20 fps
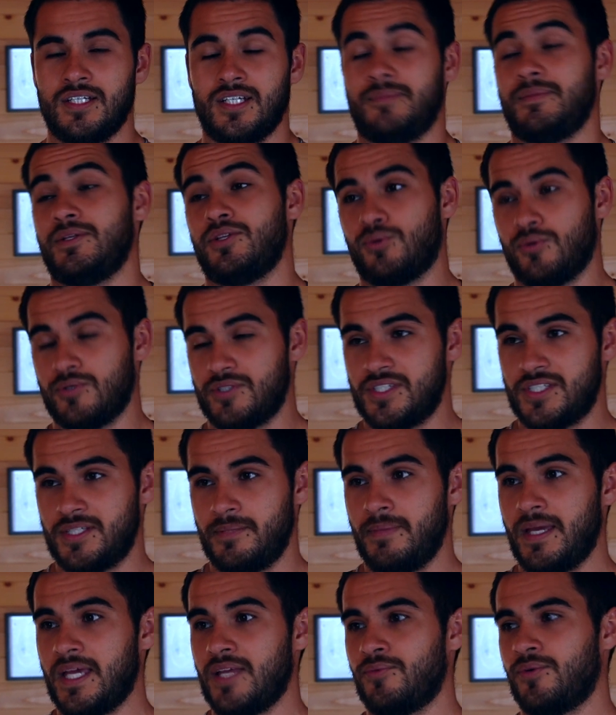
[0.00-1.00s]
I mean, doors is the
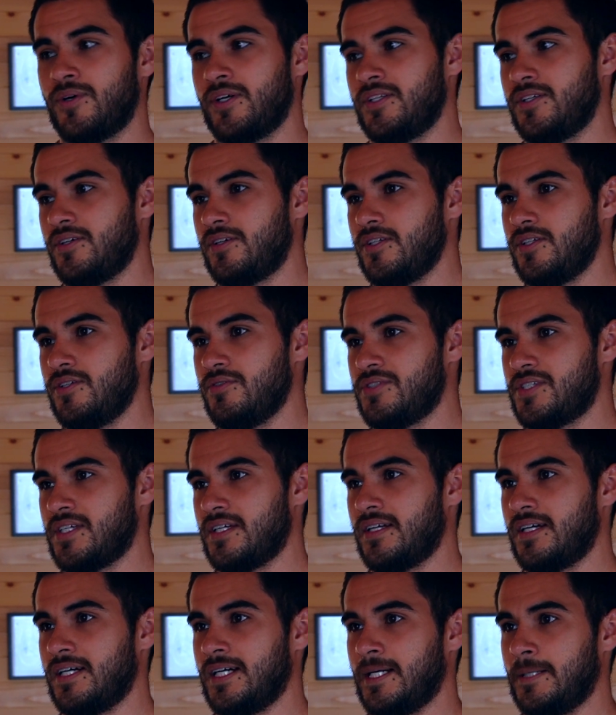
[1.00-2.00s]
main one. You could use
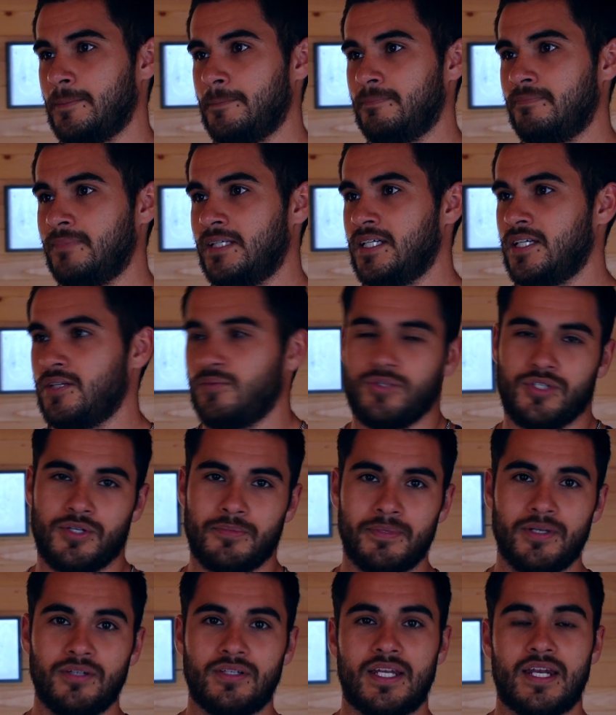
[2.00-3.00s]
it when you're
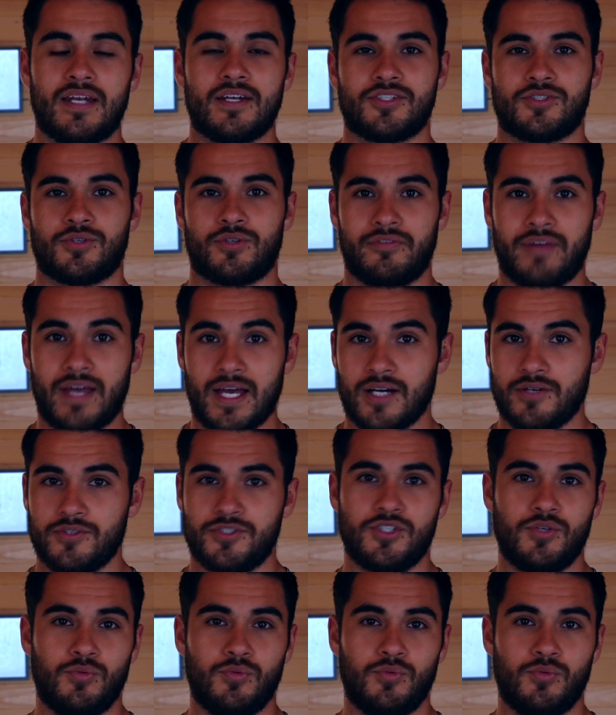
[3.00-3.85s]
building any sort of house.